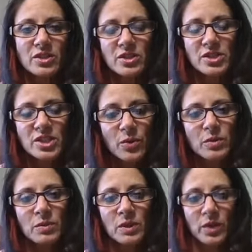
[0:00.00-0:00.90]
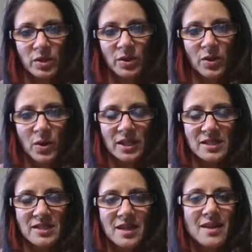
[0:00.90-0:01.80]
Share with me what your goal
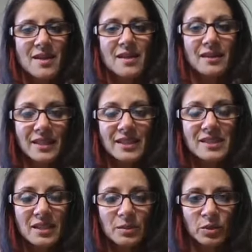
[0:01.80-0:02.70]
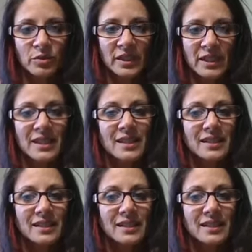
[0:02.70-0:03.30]
is. Let's get moving.